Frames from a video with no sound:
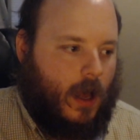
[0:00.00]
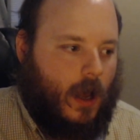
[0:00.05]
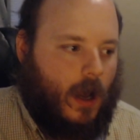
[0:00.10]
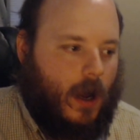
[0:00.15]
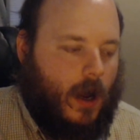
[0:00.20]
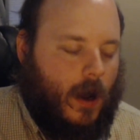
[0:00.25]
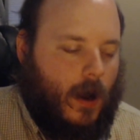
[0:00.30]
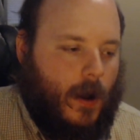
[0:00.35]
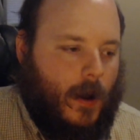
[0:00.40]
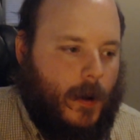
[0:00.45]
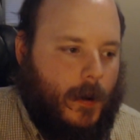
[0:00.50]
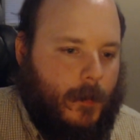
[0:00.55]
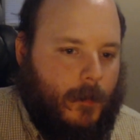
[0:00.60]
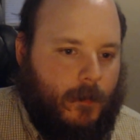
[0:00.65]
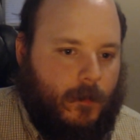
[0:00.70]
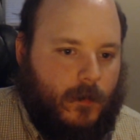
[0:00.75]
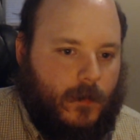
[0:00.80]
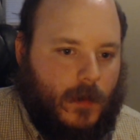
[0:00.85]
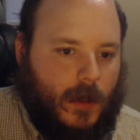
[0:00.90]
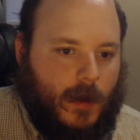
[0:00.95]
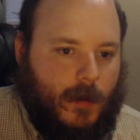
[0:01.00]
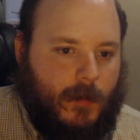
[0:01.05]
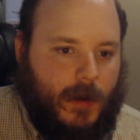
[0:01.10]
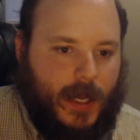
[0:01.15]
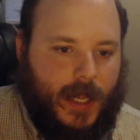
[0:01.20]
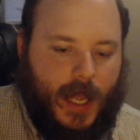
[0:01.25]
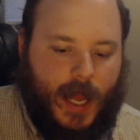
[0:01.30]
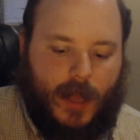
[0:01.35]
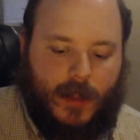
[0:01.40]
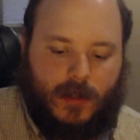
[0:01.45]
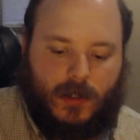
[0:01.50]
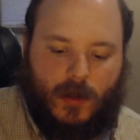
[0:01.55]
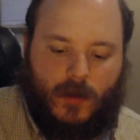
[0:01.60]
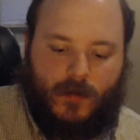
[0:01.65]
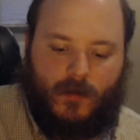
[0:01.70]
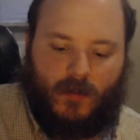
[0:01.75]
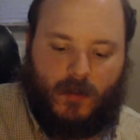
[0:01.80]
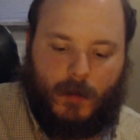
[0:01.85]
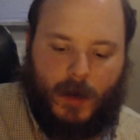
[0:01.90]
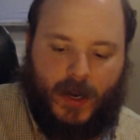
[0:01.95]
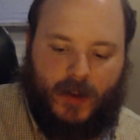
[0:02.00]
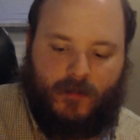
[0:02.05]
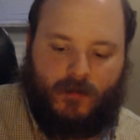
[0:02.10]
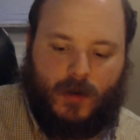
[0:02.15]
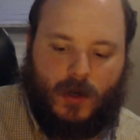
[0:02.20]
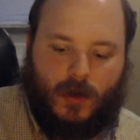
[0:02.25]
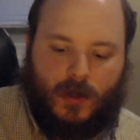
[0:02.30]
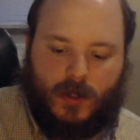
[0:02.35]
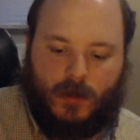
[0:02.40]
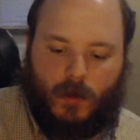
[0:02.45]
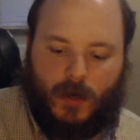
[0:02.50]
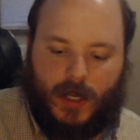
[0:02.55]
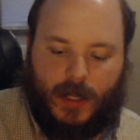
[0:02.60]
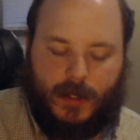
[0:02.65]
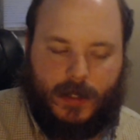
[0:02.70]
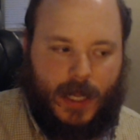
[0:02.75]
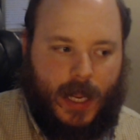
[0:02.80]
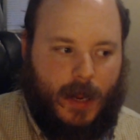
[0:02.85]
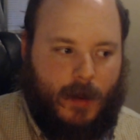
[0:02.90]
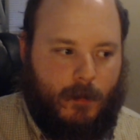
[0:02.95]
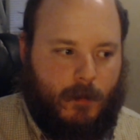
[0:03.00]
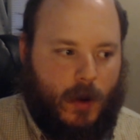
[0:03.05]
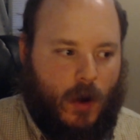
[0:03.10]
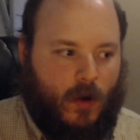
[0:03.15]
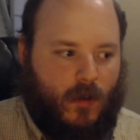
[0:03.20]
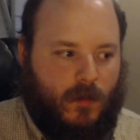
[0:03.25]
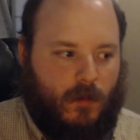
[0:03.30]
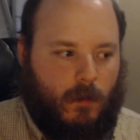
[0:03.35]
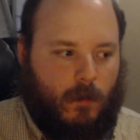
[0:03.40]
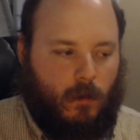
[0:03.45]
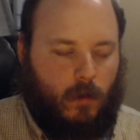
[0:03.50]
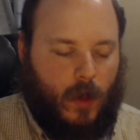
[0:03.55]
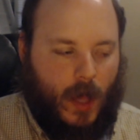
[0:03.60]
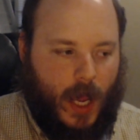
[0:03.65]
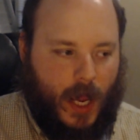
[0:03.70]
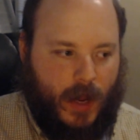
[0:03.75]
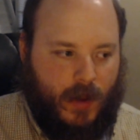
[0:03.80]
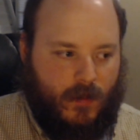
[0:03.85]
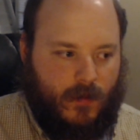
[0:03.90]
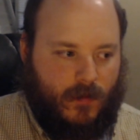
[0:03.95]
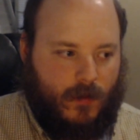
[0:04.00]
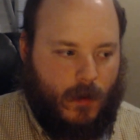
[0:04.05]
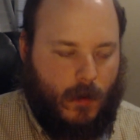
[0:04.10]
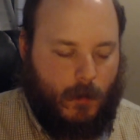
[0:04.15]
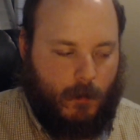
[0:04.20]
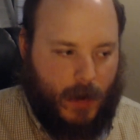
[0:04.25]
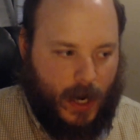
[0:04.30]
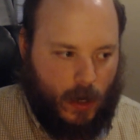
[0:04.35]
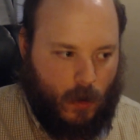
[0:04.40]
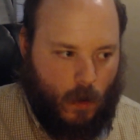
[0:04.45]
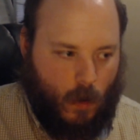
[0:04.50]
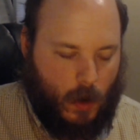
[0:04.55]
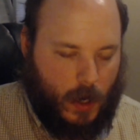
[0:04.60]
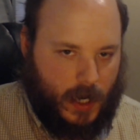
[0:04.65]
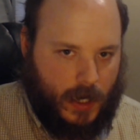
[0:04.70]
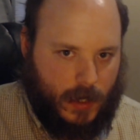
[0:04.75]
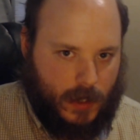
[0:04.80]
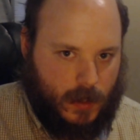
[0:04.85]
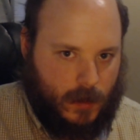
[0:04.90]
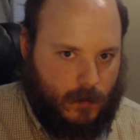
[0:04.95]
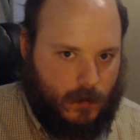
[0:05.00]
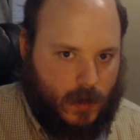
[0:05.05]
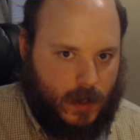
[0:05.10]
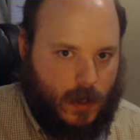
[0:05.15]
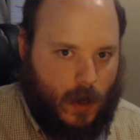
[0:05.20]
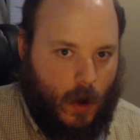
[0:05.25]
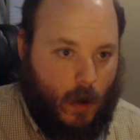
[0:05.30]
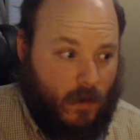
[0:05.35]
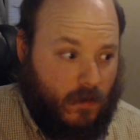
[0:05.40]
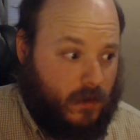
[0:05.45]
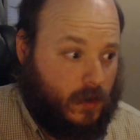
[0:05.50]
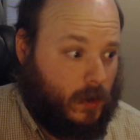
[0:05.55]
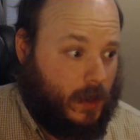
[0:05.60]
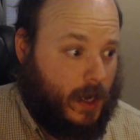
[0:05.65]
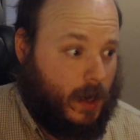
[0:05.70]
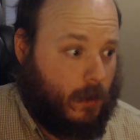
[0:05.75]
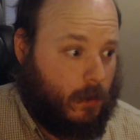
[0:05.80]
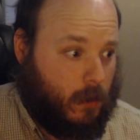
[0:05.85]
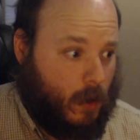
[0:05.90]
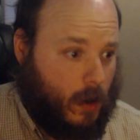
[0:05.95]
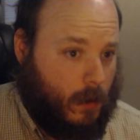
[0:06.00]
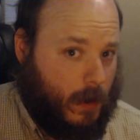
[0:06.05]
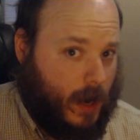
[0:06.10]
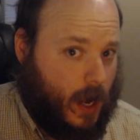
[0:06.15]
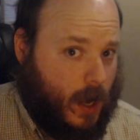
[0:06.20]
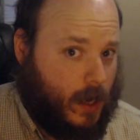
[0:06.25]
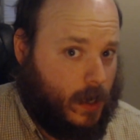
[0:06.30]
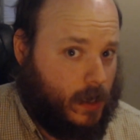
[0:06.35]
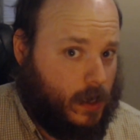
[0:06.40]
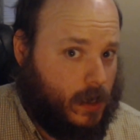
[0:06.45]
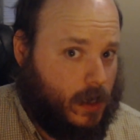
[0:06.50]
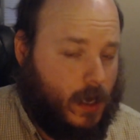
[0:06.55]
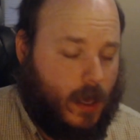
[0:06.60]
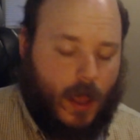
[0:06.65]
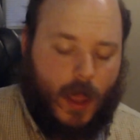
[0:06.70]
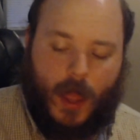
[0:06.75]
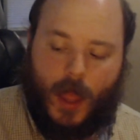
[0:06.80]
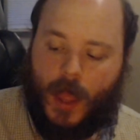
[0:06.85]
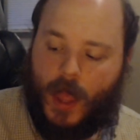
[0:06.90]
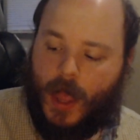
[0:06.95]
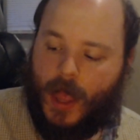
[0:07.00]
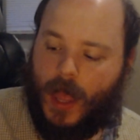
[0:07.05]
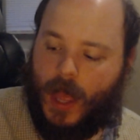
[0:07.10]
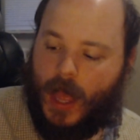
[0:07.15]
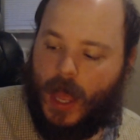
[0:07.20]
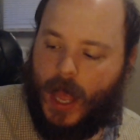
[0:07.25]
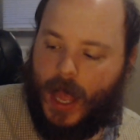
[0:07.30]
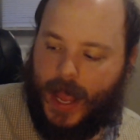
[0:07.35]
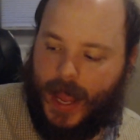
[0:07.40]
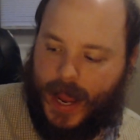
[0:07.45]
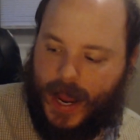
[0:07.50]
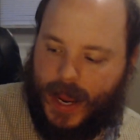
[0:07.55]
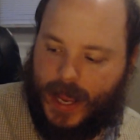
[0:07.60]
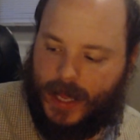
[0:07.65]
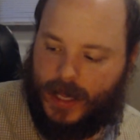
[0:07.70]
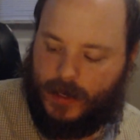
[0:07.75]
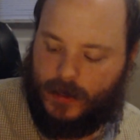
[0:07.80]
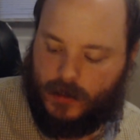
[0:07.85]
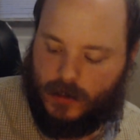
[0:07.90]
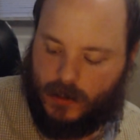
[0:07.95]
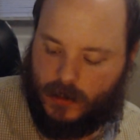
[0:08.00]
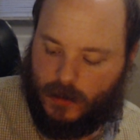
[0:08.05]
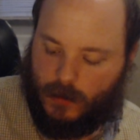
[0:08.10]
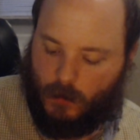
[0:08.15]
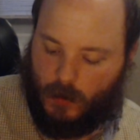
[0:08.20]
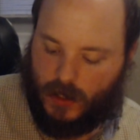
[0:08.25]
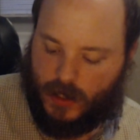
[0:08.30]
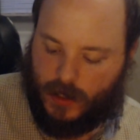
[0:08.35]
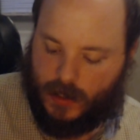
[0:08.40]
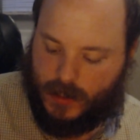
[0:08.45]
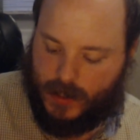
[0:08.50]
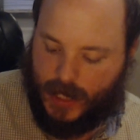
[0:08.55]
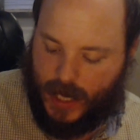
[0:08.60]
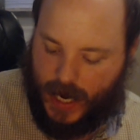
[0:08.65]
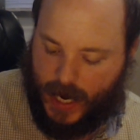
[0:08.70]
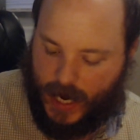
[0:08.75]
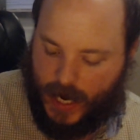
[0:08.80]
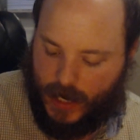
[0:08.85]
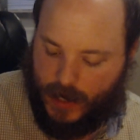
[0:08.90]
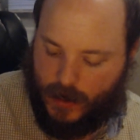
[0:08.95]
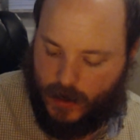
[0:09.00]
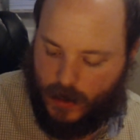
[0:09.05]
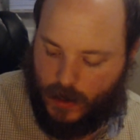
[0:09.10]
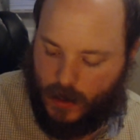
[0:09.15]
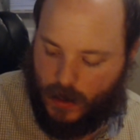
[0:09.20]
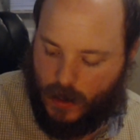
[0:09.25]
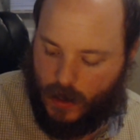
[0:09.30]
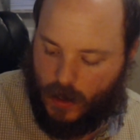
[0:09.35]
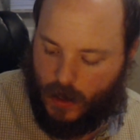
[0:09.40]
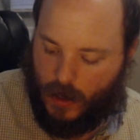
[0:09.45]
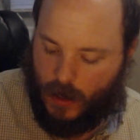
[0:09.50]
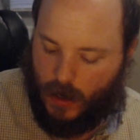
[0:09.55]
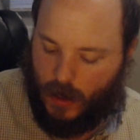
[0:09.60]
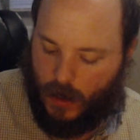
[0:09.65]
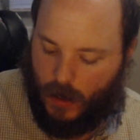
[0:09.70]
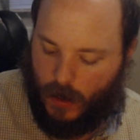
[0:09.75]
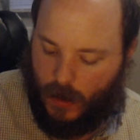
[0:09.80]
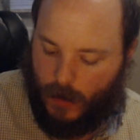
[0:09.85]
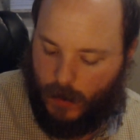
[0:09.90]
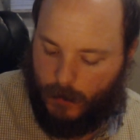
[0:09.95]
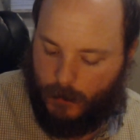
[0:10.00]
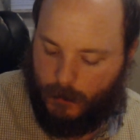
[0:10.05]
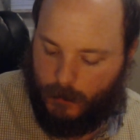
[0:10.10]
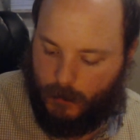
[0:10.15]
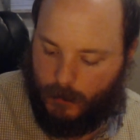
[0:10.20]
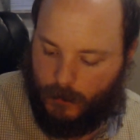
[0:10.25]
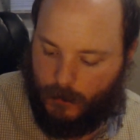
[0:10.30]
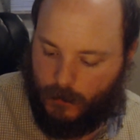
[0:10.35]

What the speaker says: But yeah, so fermented foods would contain both live microorganisms, hopefully, or probiotic, and would contain fermentable